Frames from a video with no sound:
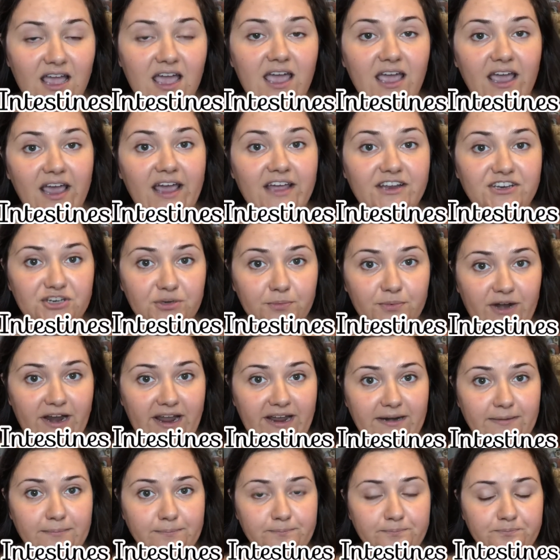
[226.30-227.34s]
and your
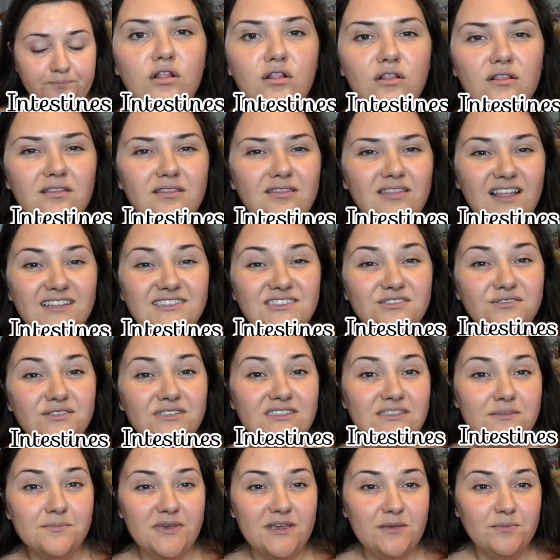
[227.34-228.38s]
brain. That's the
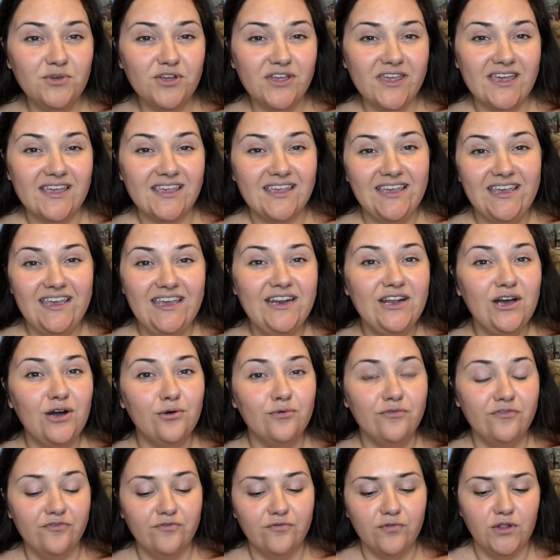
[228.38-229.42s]
reason people get keto
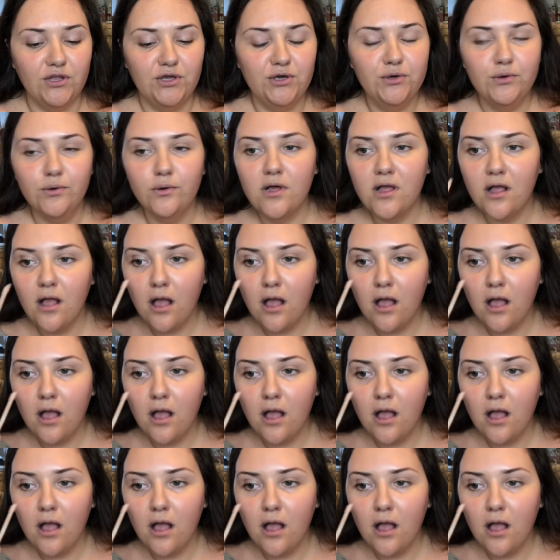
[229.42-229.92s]
flu.